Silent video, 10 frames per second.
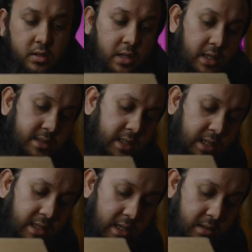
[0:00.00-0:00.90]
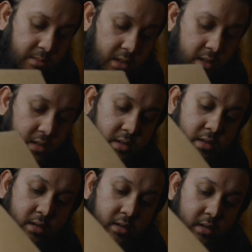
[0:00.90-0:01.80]
I say that, but
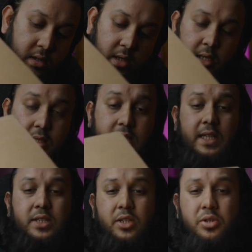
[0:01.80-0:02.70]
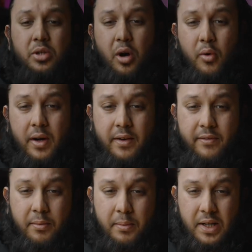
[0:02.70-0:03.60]
there's actually no
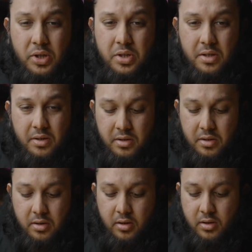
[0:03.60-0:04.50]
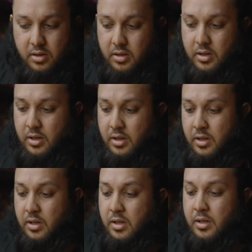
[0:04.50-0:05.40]
information on
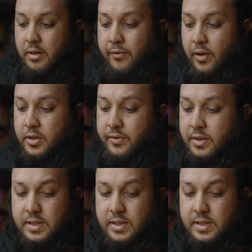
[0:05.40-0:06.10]
the front of this.